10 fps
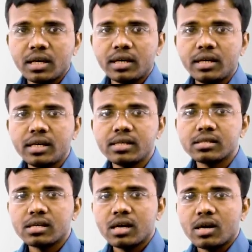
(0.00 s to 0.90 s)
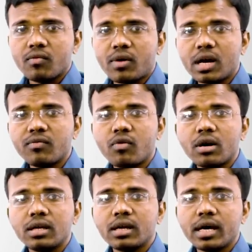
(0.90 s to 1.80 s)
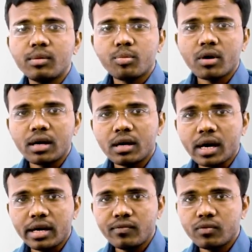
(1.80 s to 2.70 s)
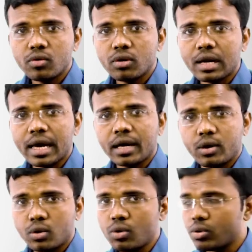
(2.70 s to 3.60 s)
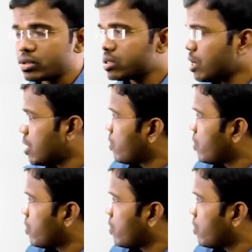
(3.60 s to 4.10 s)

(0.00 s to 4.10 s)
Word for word: it is 149.94 lakh crores